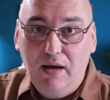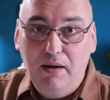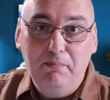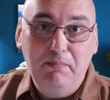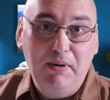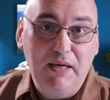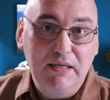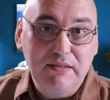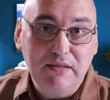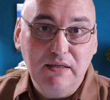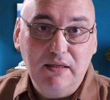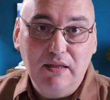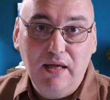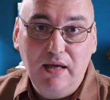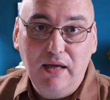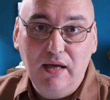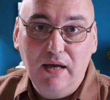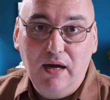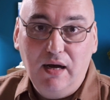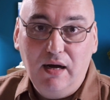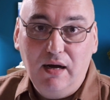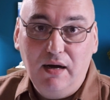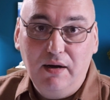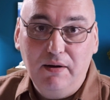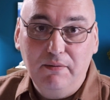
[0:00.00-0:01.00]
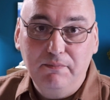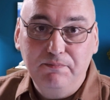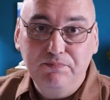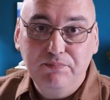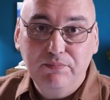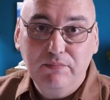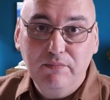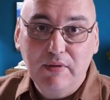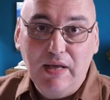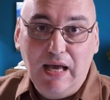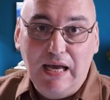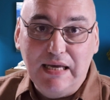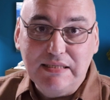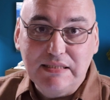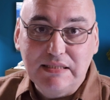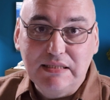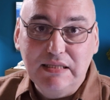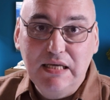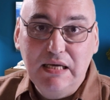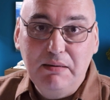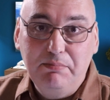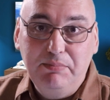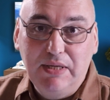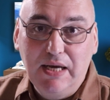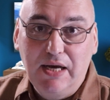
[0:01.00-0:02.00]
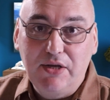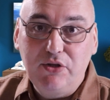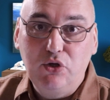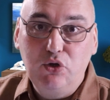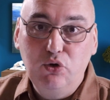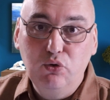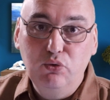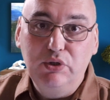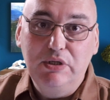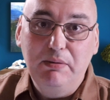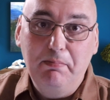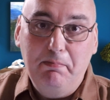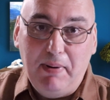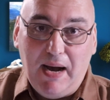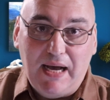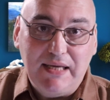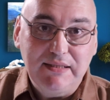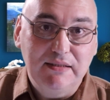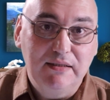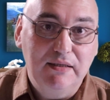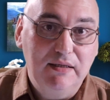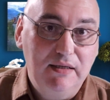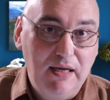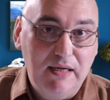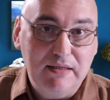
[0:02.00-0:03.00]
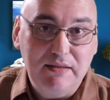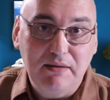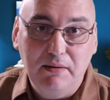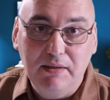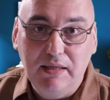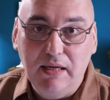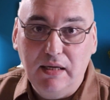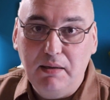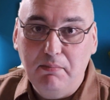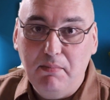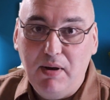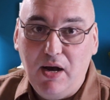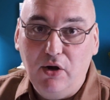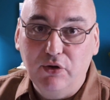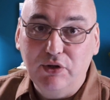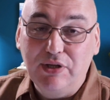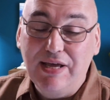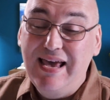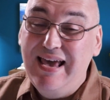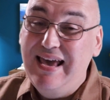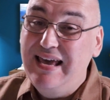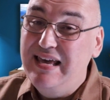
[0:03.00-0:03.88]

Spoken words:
basically a slip that you deposited that amount.